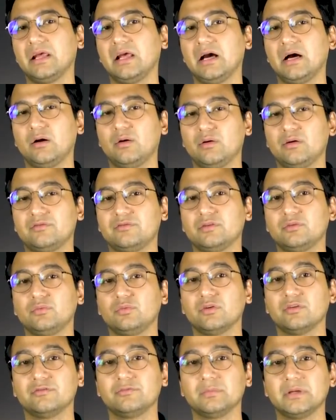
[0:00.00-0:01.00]
However,
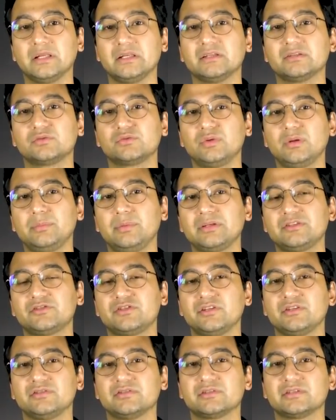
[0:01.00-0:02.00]
we have made sweeping
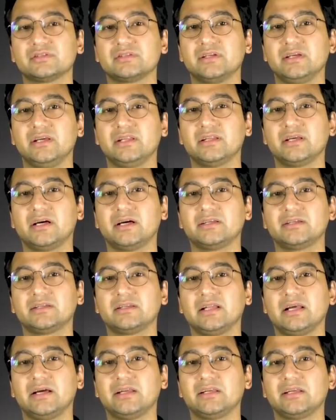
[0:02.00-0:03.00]
changes in the
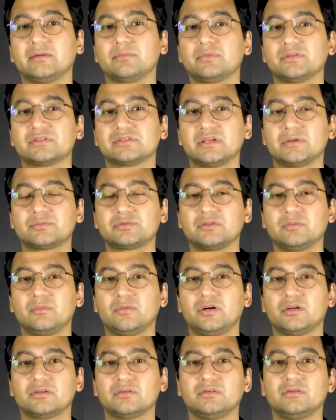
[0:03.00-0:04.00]
underlying perceptual
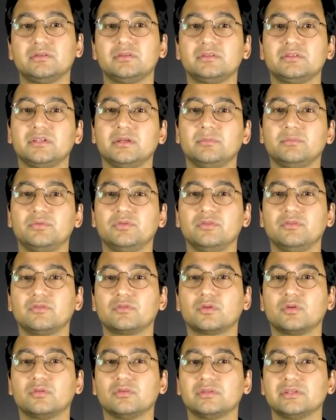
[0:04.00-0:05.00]
model to improve
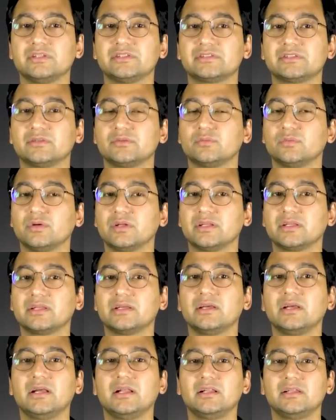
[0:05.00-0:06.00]
correlation with
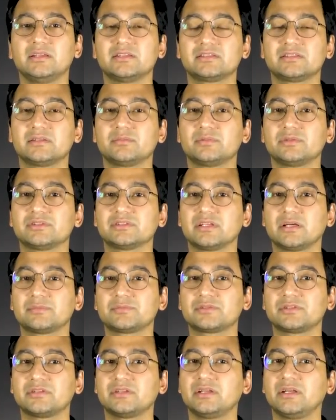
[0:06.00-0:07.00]
listener
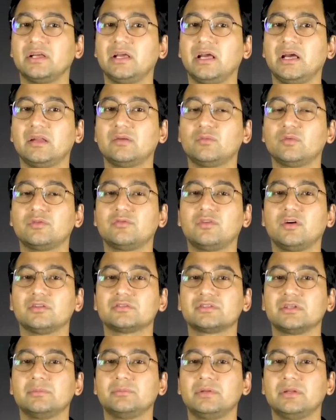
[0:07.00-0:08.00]
perception, and we have
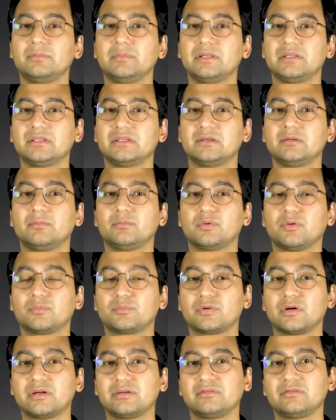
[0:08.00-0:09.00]
also implemented
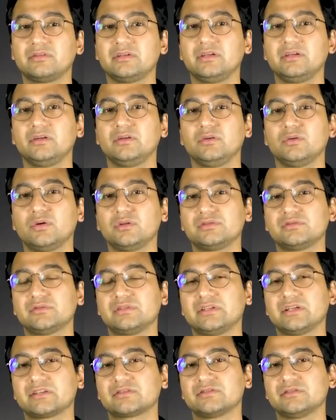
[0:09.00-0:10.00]
proprietary noise
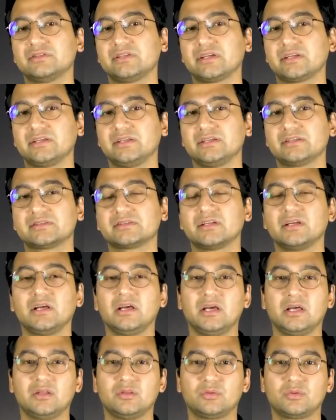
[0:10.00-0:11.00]
reduction techniques
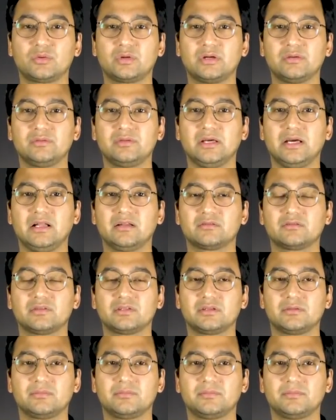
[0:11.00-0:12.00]
throughout the algorithm.